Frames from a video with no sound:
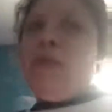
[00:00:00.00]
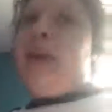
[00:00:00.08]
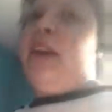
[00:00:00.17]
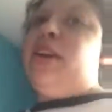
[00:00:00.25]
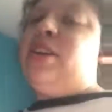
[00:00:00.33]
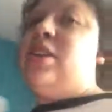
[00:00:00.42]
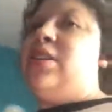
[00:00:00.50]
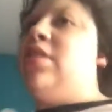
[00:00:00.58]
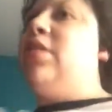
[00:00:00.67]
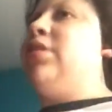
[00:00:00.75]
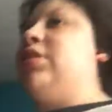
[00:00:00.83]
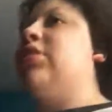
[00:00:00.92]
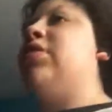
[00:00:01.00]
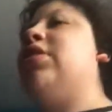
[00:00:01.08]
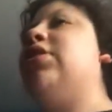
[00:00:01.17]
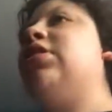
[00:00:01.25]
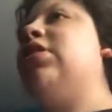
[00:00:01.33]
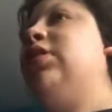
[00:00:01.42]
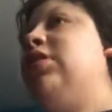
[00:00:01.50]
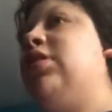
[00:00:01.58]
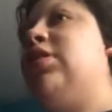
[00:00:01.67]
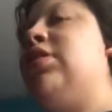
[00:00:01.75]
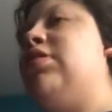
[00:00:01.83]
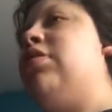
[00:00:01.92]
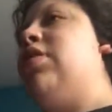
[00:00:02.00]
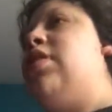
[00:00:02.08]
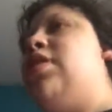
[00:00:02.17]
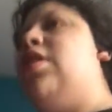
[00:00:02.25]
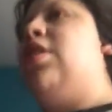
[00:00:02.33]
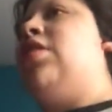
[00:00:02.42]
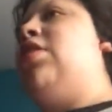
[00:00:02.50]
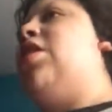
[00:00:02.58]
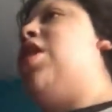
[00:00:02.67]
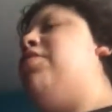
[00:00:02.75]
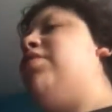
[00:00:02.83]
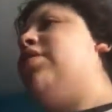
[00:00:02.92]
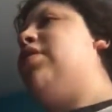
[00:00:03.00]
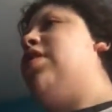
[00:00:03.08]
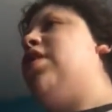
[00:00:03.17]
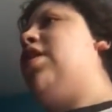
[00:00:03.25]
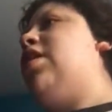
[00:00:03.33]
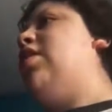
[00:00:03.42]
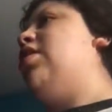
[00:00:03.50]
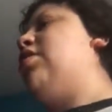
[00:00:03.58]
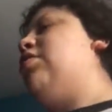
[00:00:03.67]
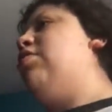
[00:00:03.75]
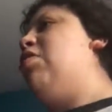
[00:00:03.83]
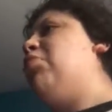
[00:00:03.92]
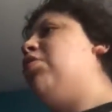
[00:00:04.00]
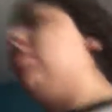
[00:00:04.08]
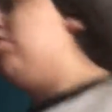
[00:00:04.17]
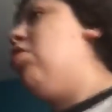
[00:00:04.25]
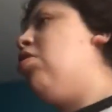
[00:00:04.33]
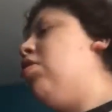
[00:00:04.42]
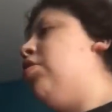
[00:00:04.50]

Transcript: my kitchen is under construction, so obviously I can't heat food up in there.